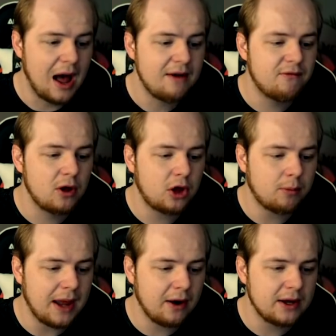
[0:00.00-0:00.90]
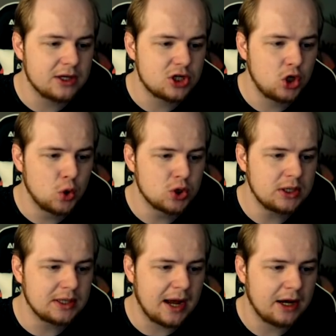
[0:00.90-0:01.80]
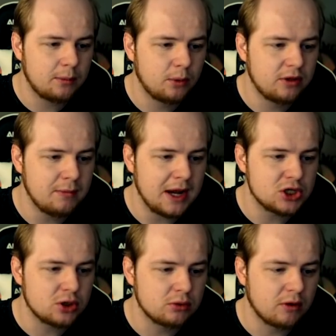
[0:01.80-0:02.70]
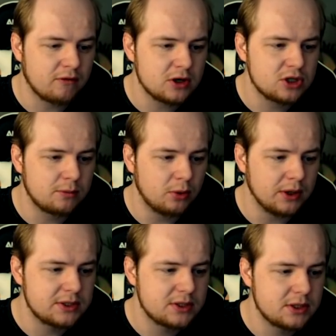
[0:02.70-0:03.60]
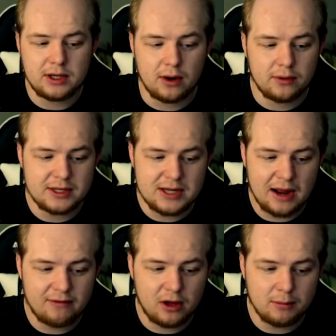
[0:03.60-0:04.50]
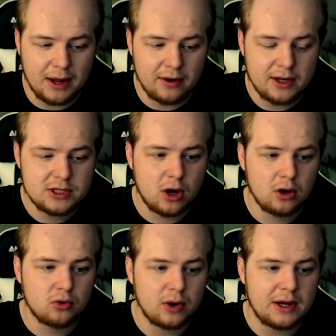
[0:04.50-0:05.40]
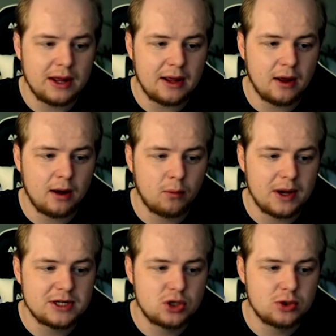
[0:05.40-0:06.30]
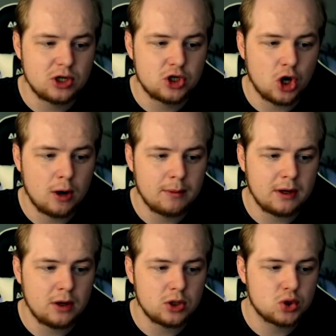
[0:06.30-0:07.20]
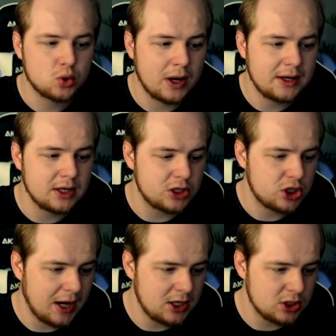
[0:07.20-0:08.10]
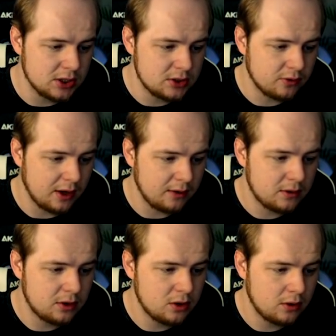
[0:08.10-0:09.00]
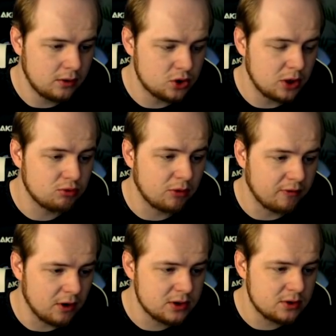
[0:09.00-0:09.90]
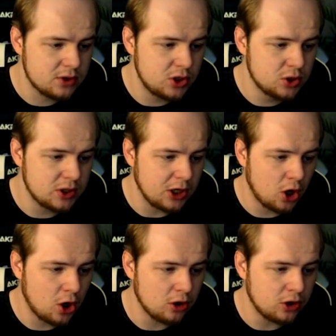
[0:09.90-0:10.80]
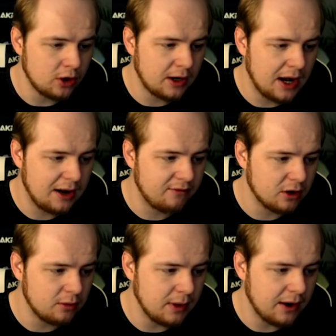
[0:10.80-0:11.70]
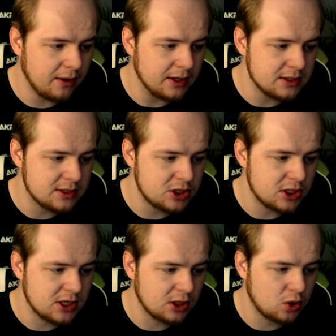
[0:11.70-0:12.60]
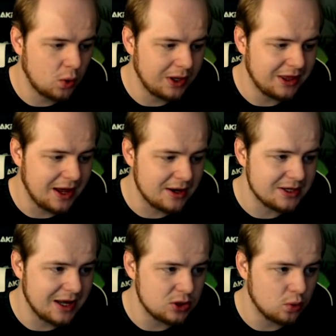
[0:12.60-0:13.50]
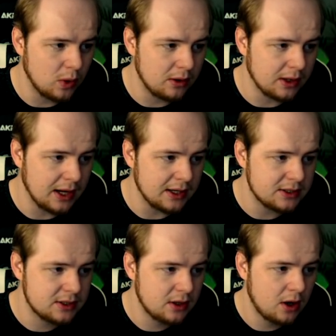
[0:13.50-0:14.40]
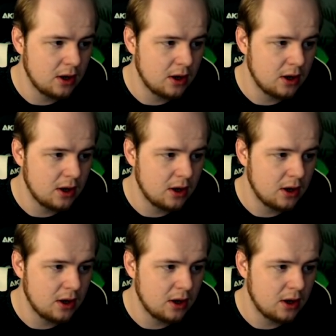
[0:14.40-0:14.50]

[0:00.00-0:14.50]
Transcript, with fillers: High volume areas usually line up with major reversal points. You know, these high volume areas are great um, ways to determine trend changes, right? Trend reversals usually occur during high volume areas, just like twenty thousand as well, guys.